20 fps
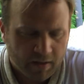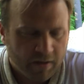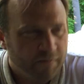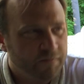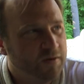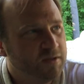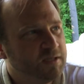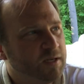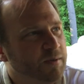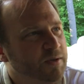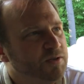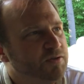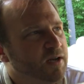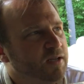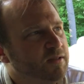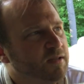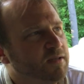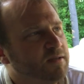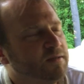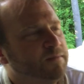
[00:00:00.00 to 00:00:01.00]
First time I
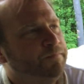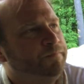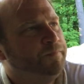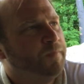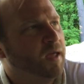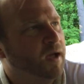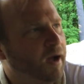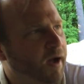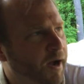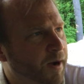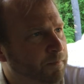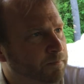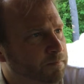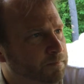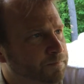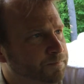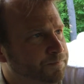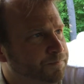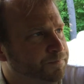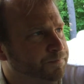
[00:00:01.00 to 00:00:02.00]
drank this,
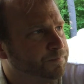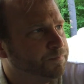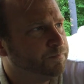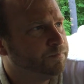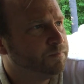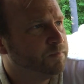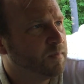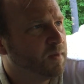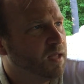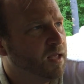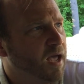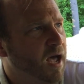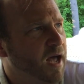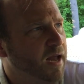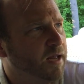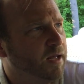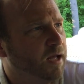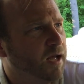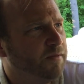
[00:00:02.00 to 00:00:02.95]
had it.